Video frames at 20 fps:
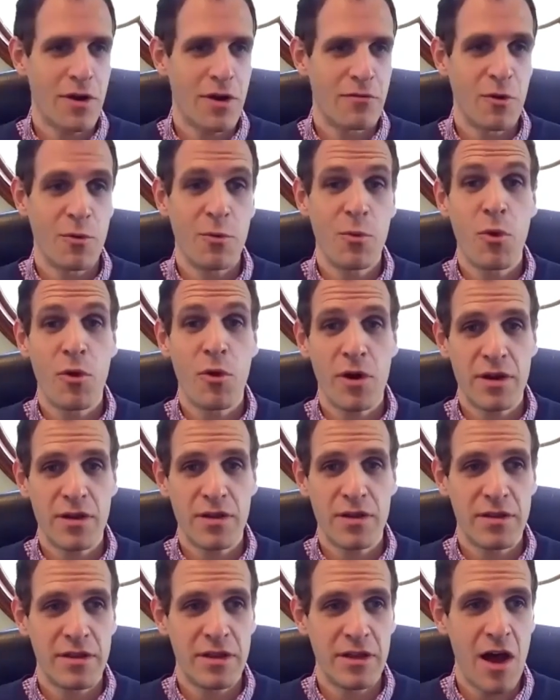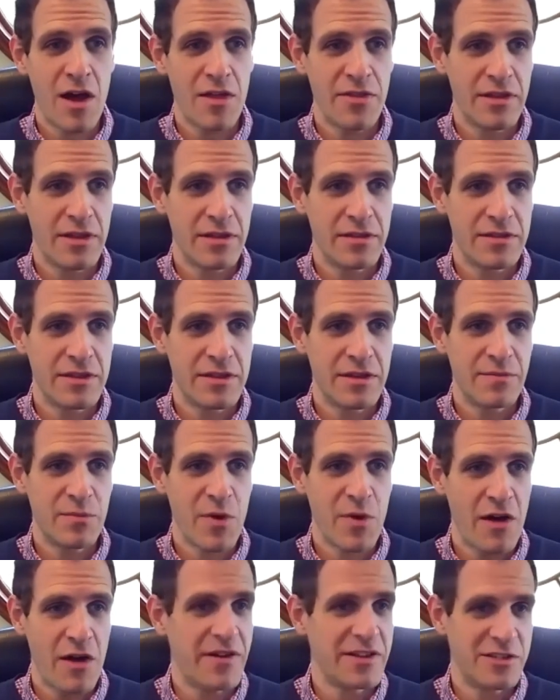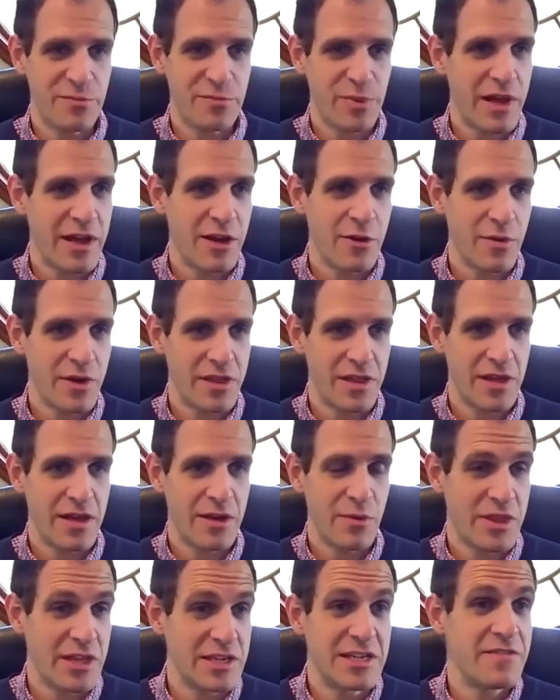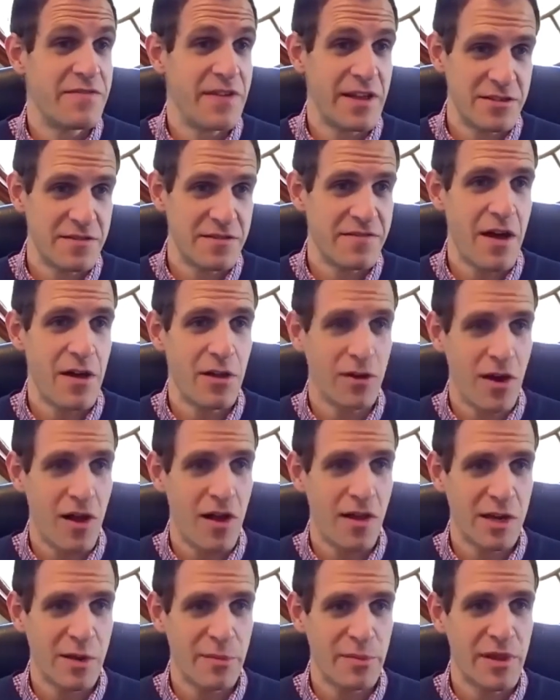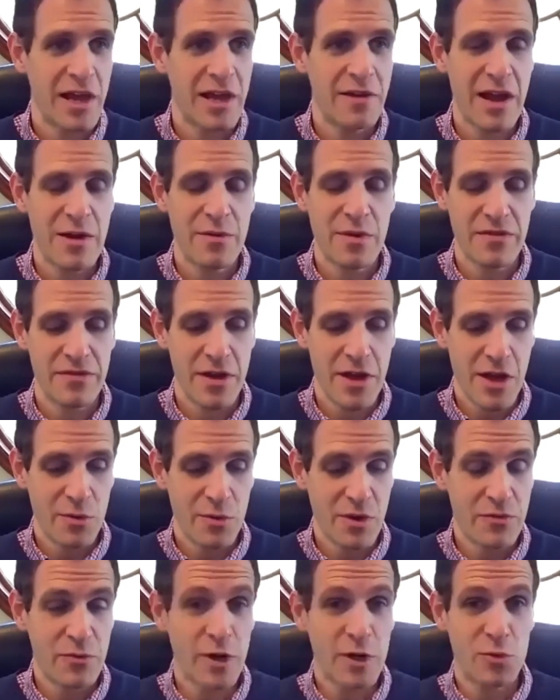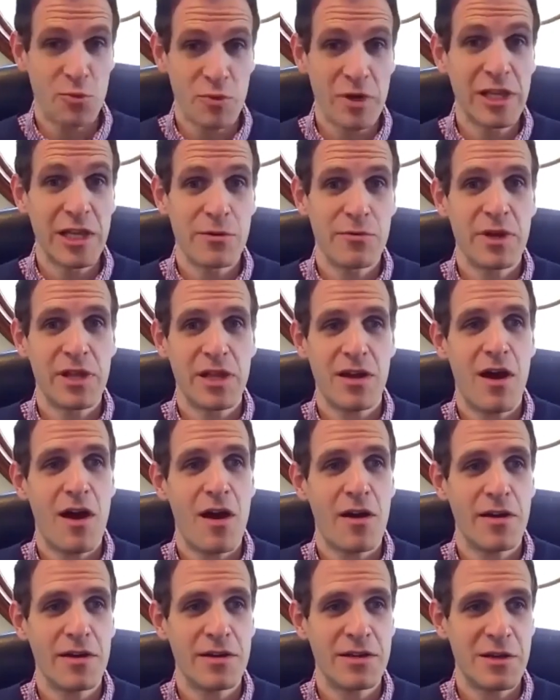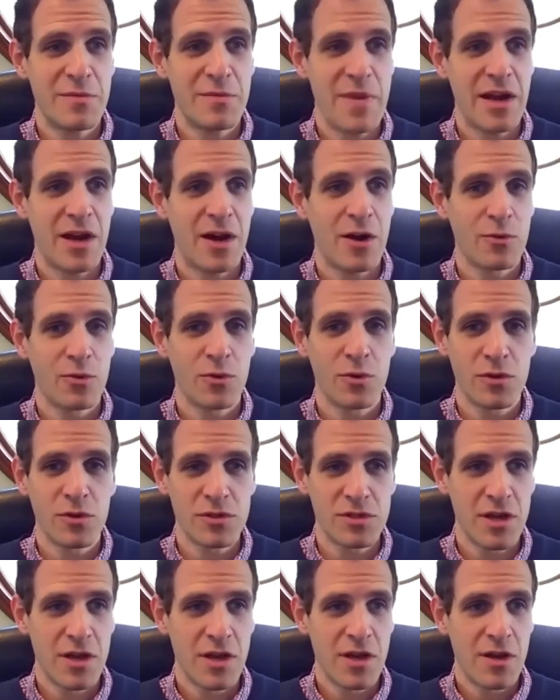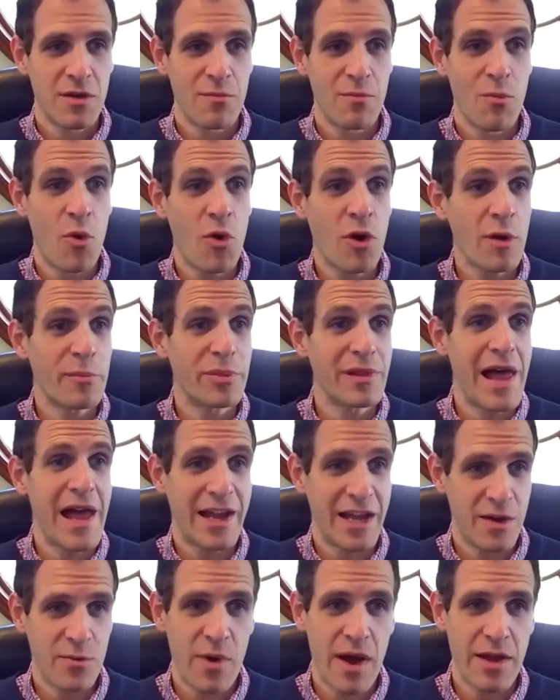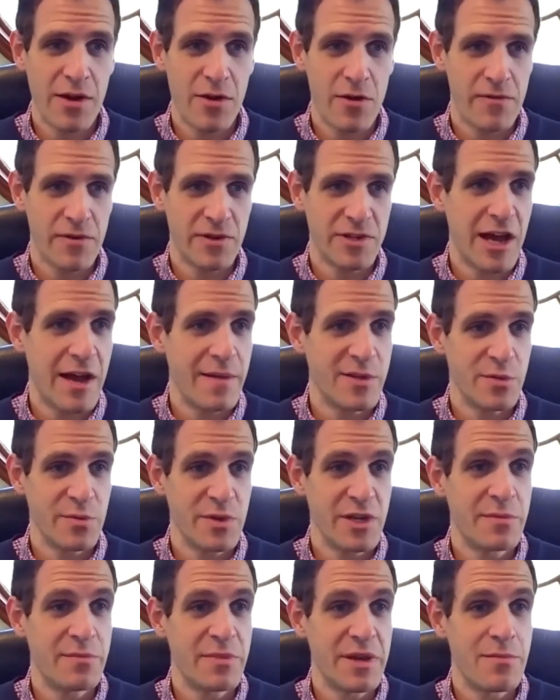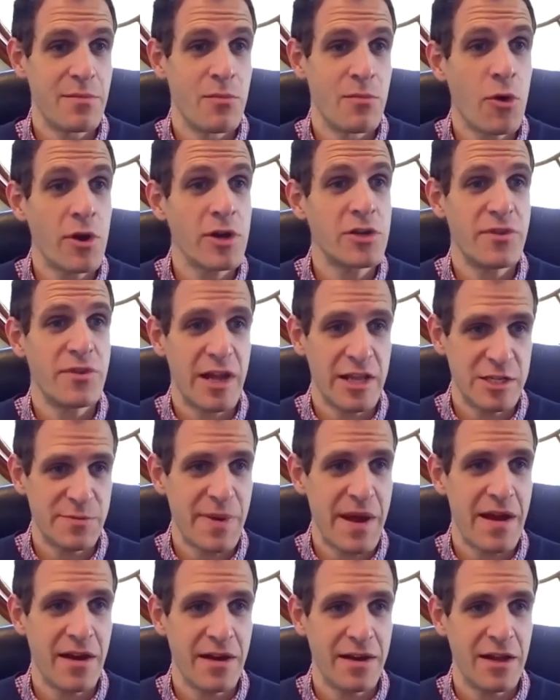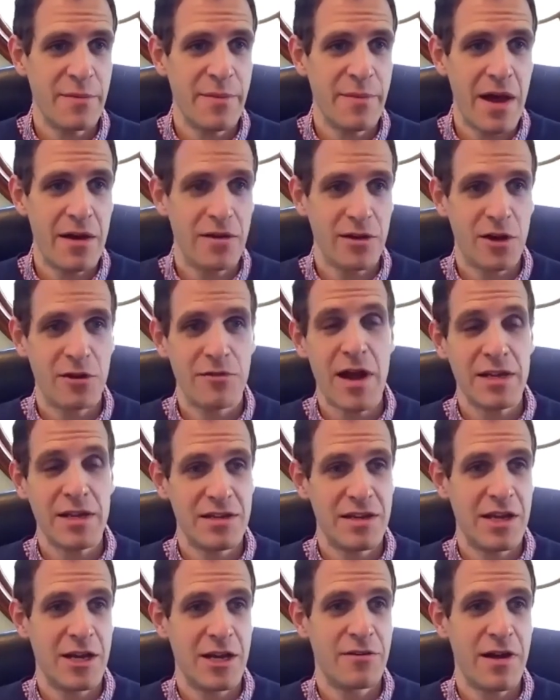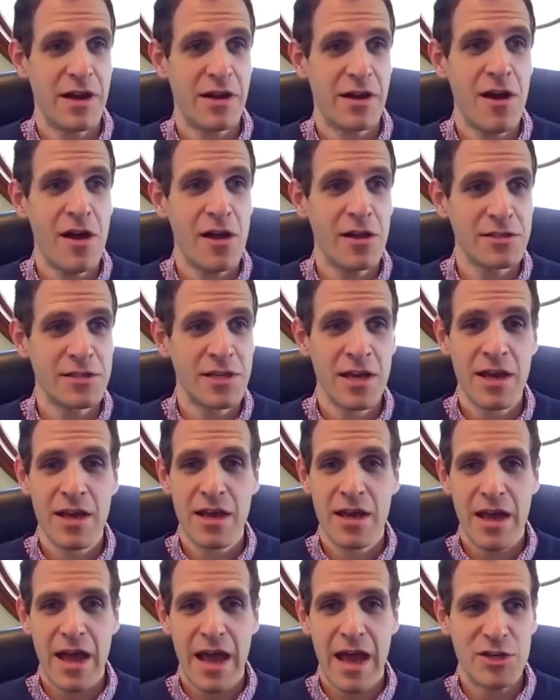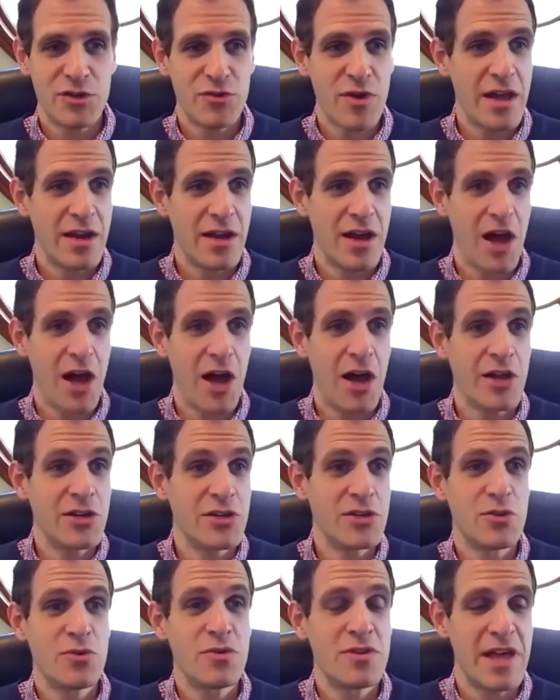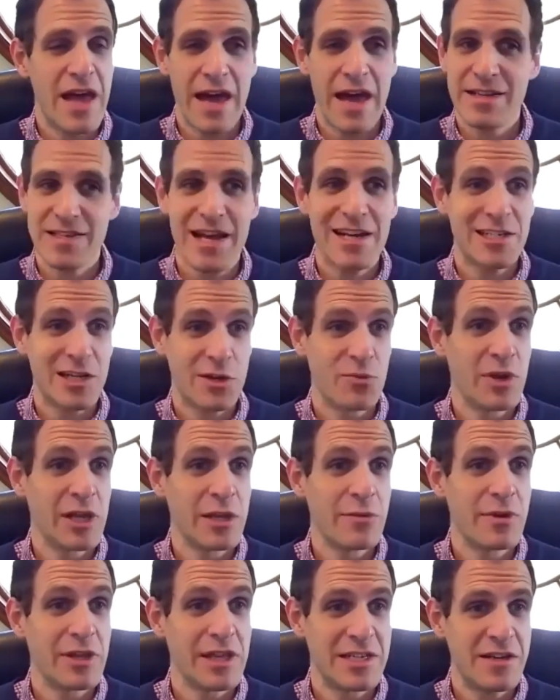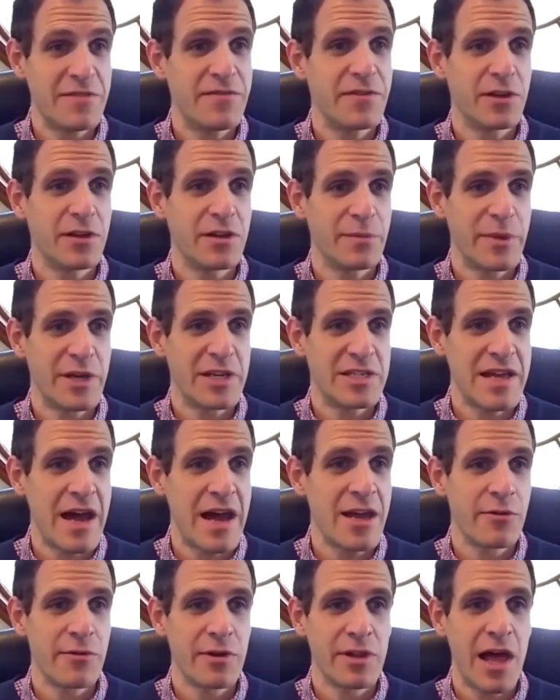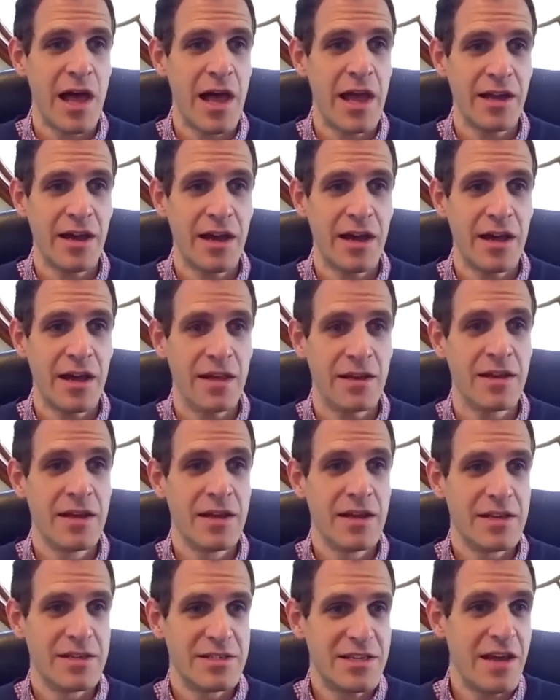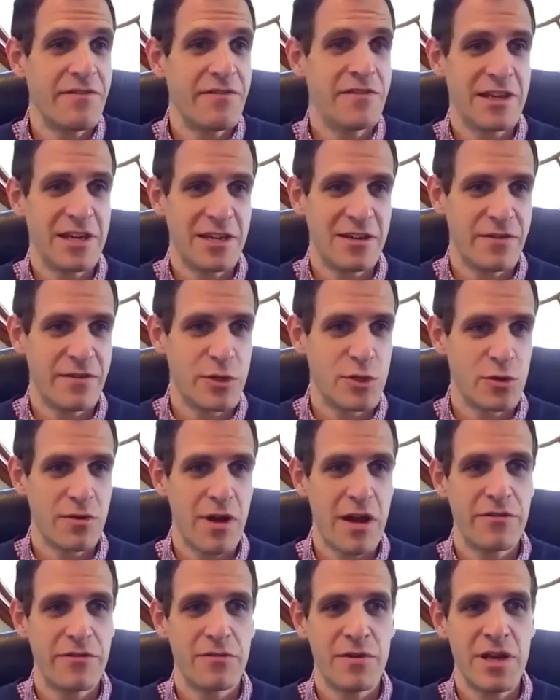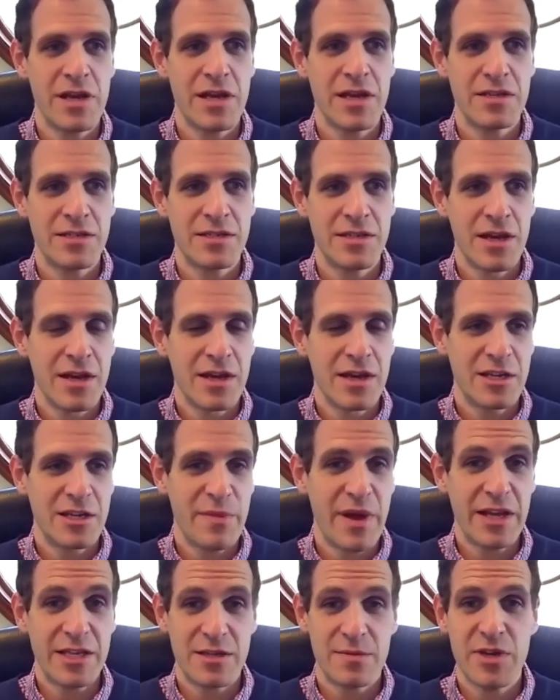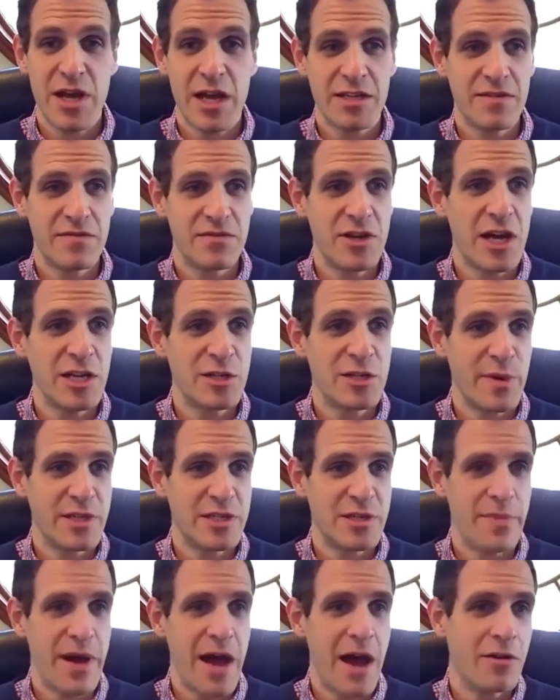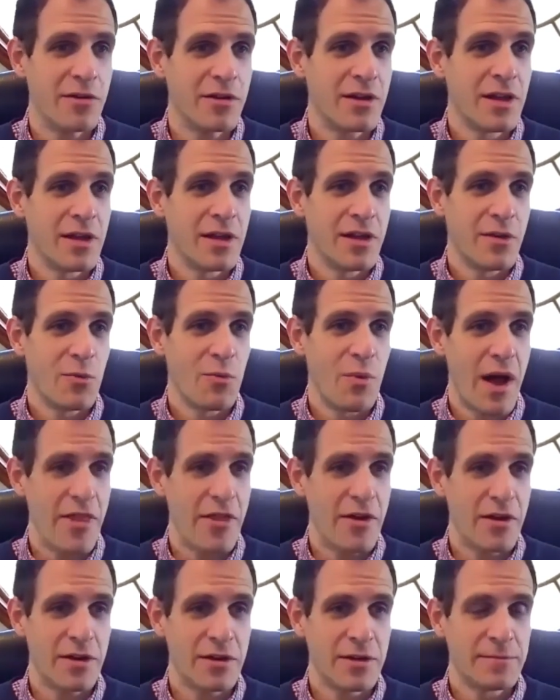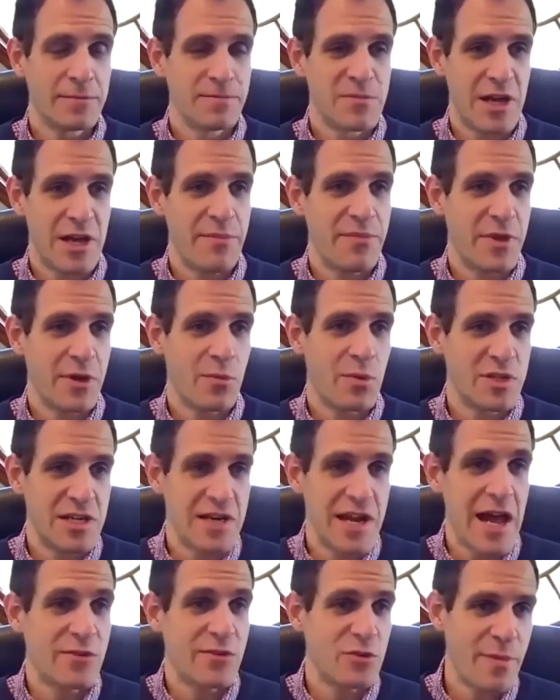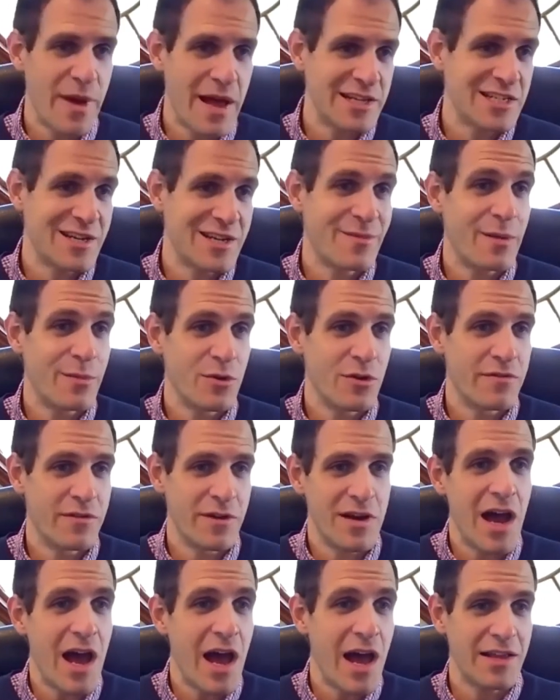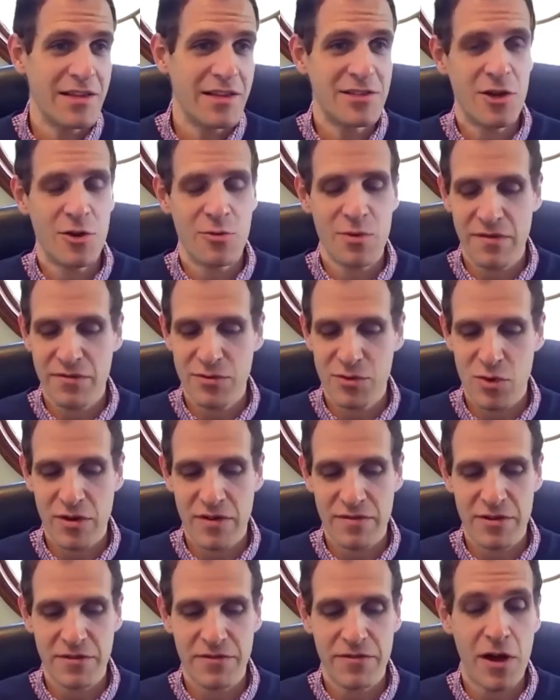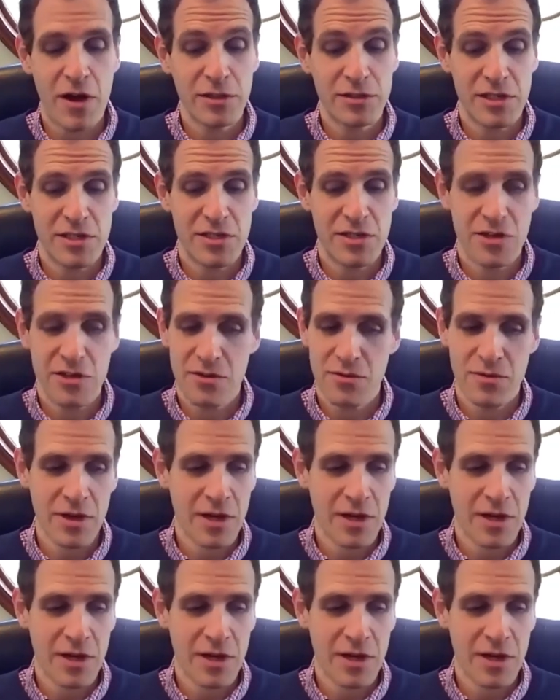reward the offensive player with a defensive foul call on a play, right? We've worked really, really hard to make our rules more black and white over time so we can be more transparent about correct and incorrect calls. And trying to undo that is actually really, really difficult, because now you're relying on 70 individual referees to make subjective judgments about whether something was a natural basketball move or not. And so we've sort of defaulted to,